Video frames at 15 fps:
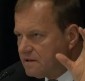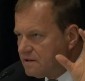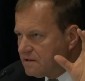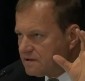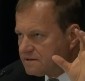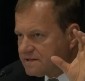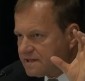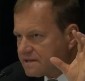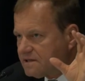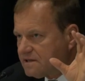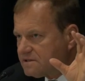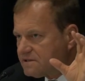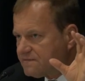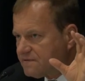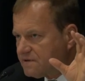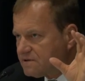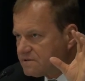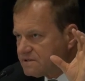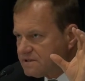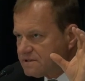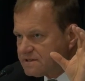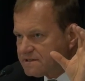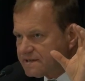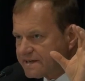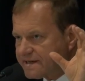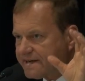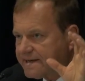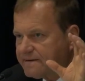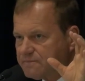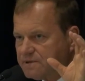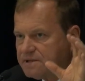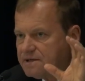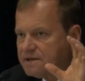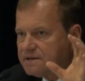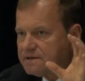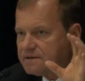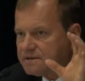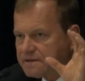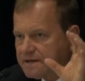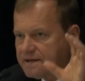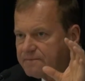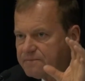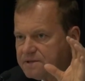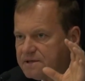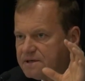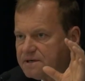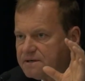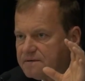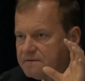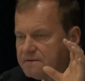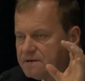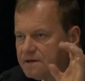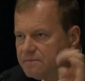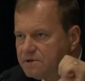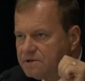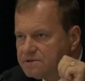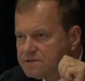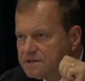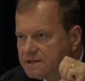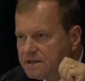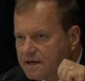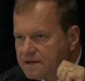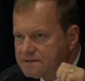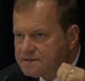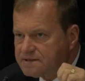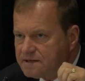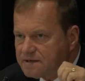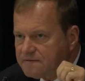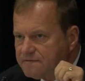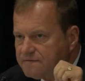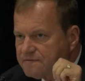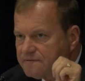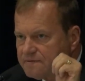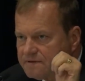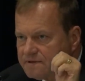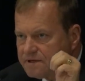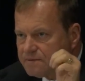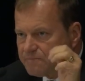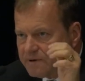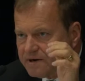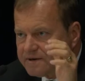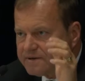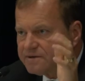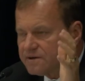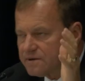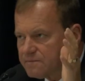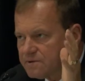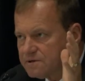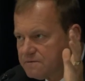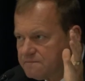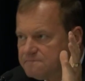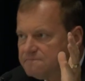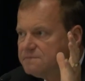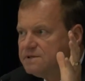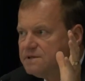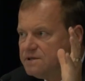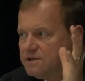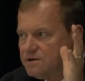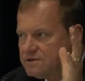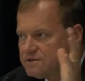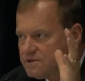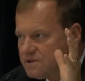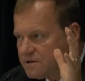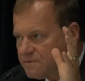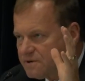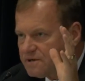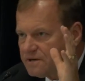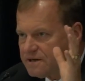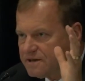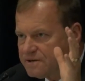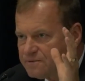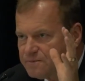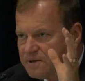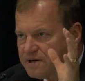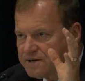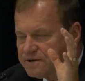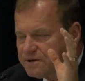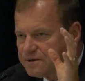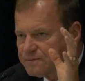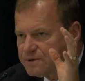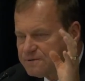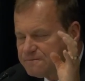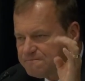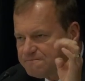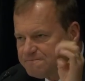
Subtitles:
the technology folks need to say, can it be done? Can it be done? I mean, you see a lot of stuff in body armor. You always talk about lighter body armor.